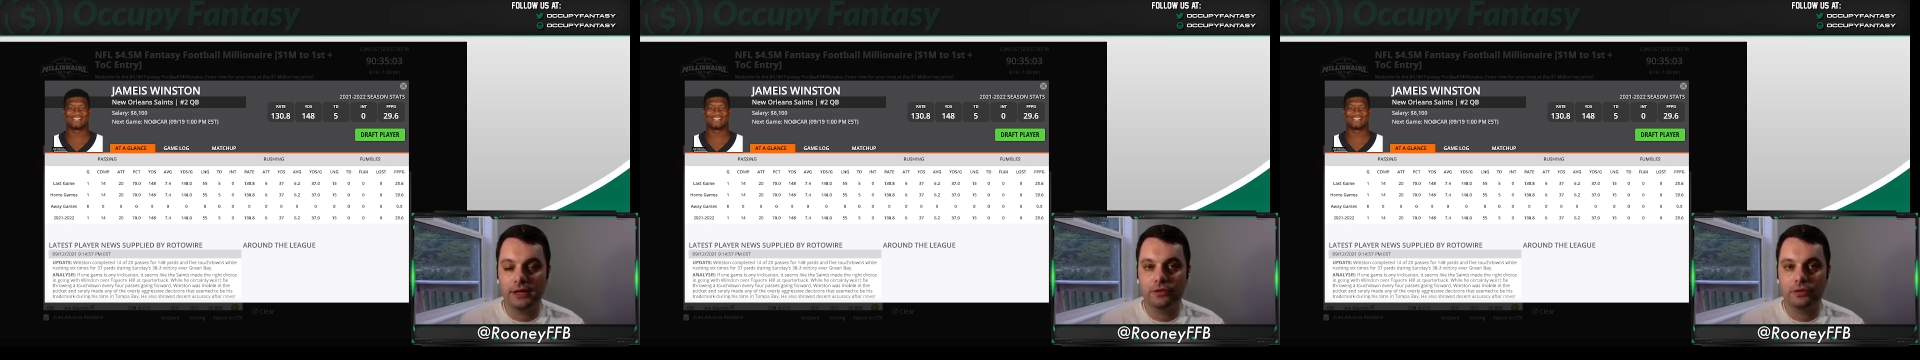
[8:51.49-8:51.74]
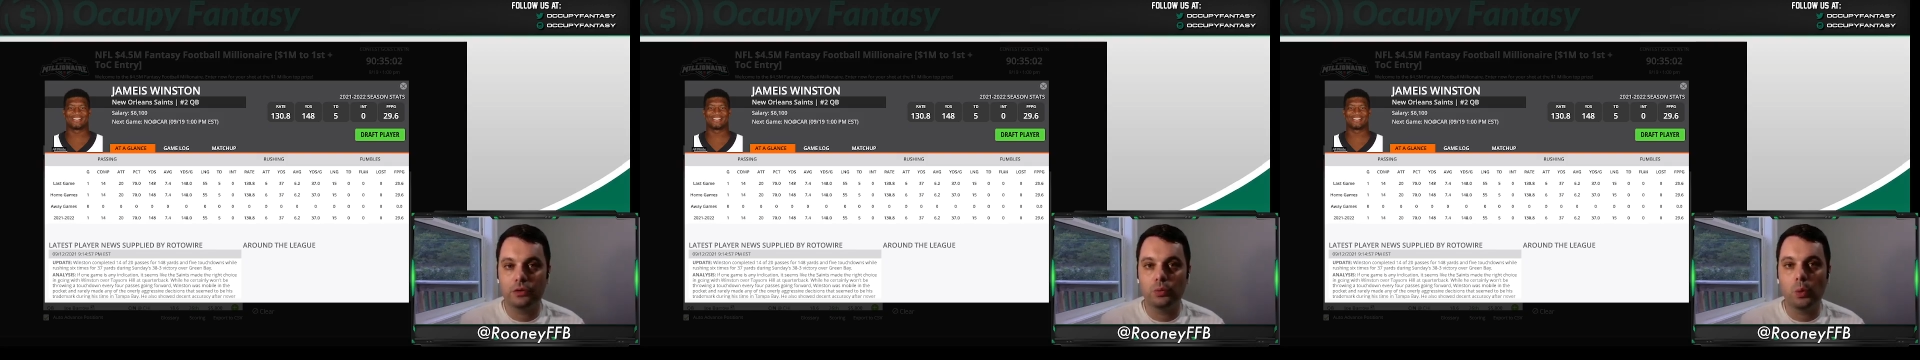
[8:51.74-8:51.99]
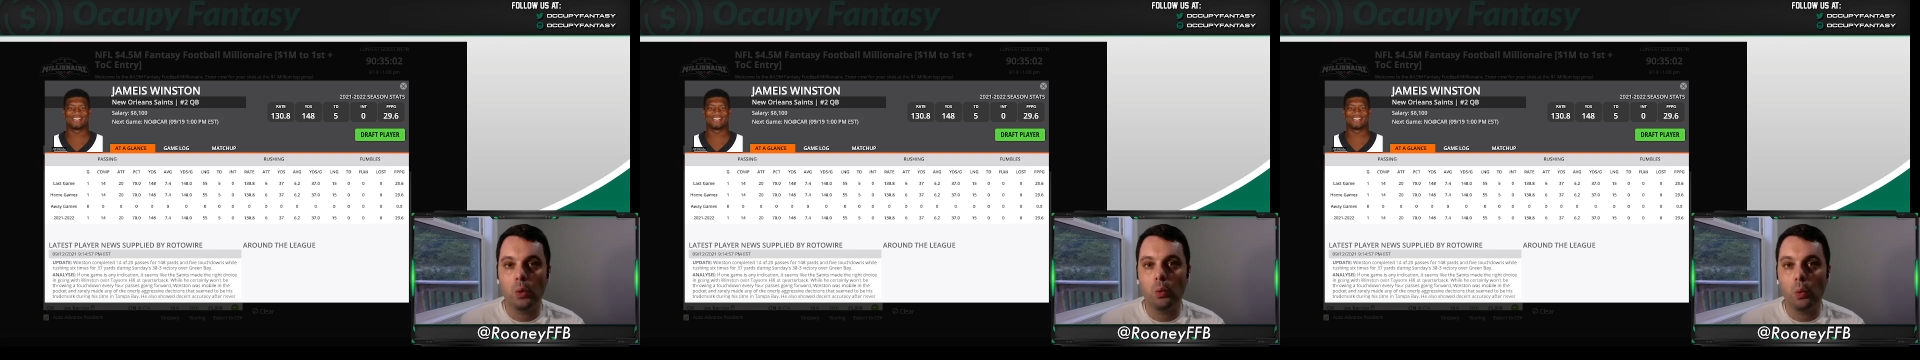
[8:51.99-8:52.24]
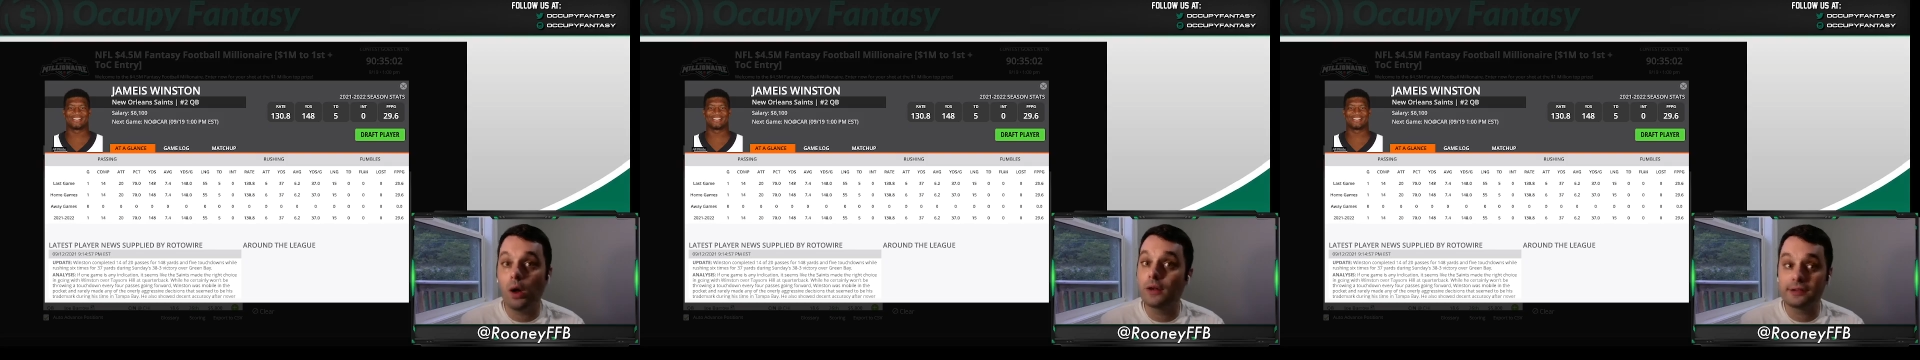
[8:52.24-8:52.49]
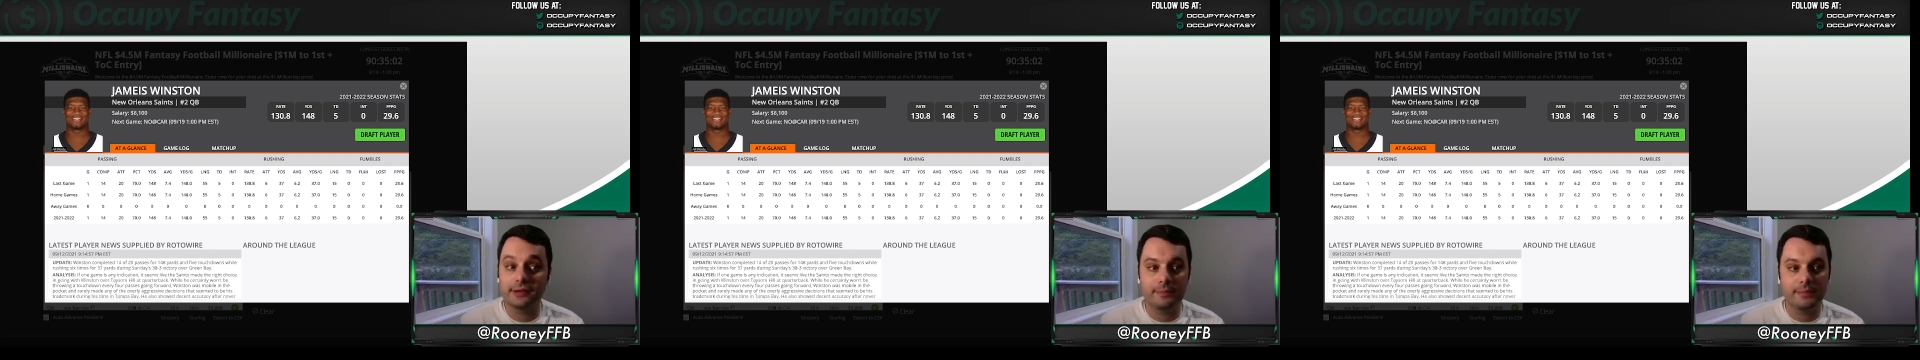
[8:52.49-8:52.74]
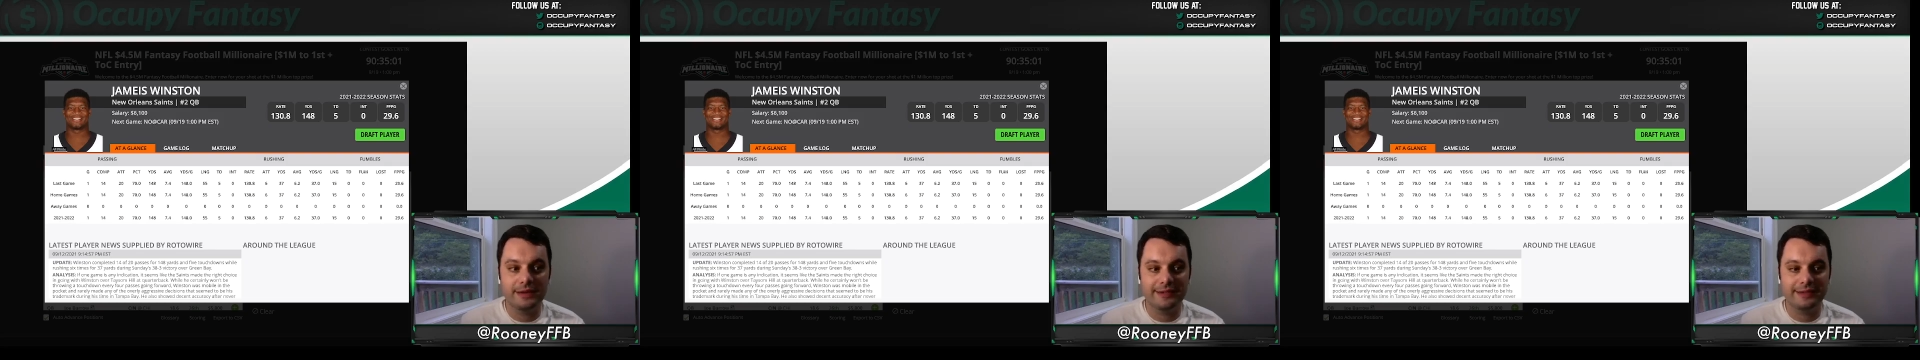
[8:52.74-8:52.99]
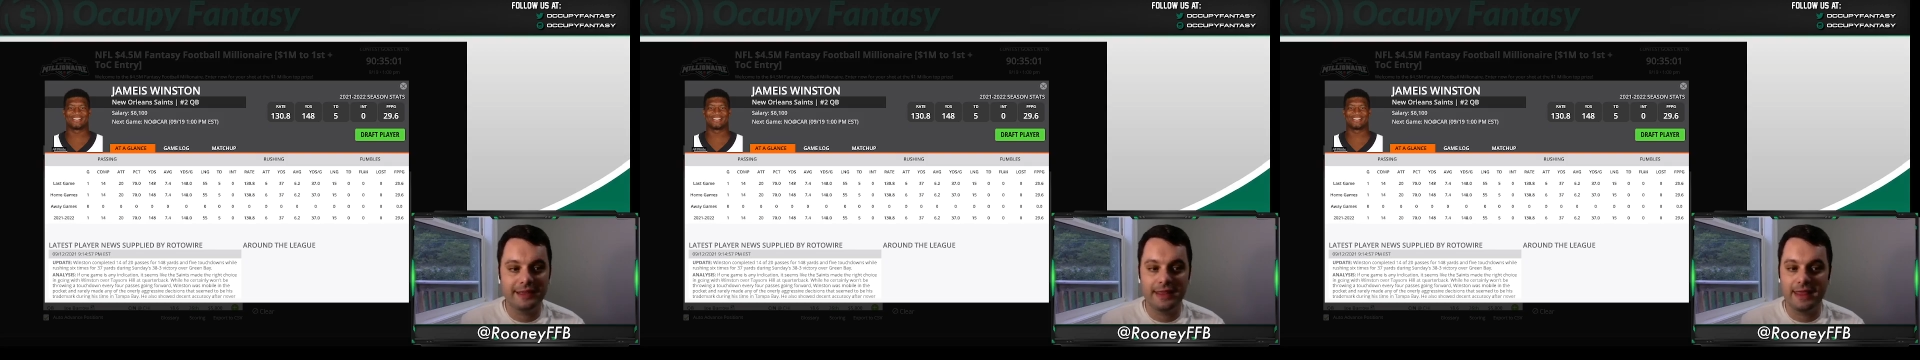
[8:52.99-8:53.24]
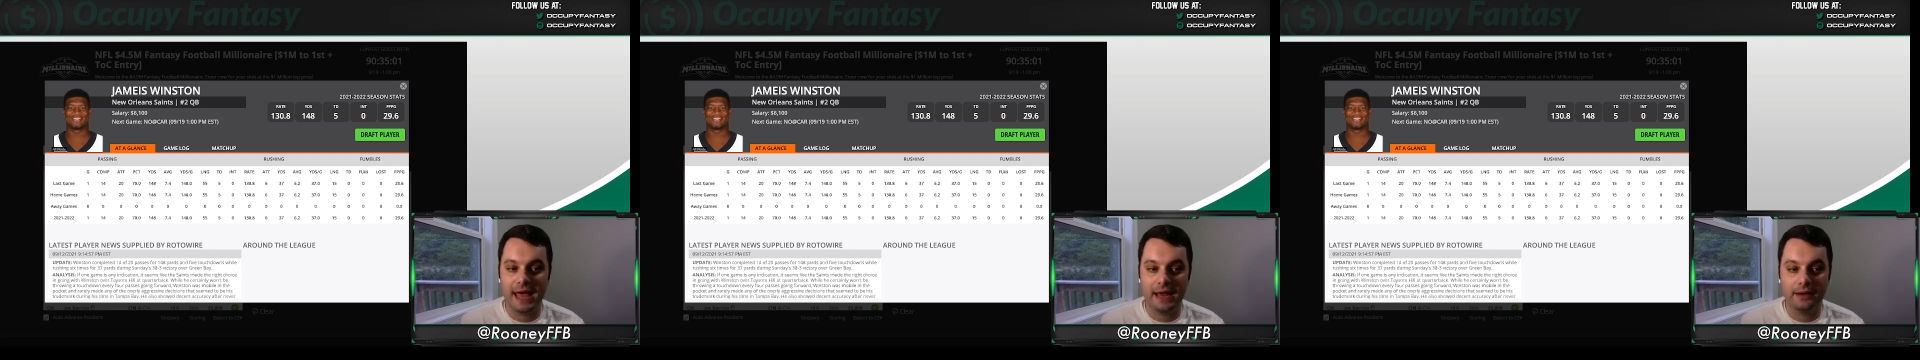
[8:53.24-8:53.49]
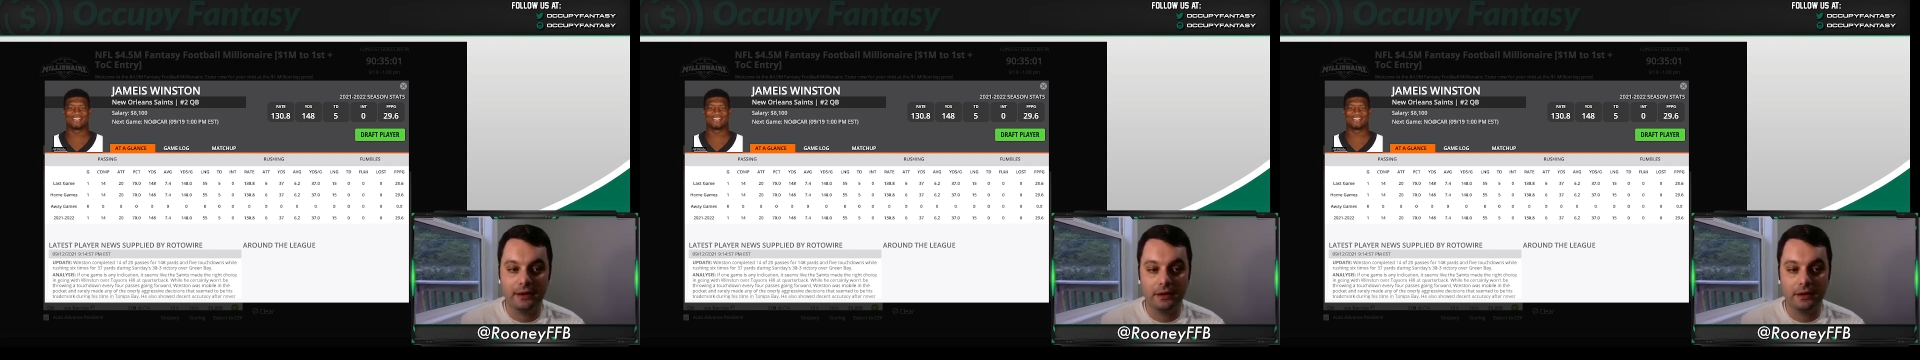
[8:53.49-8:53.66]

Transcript: So you won't want to miss that.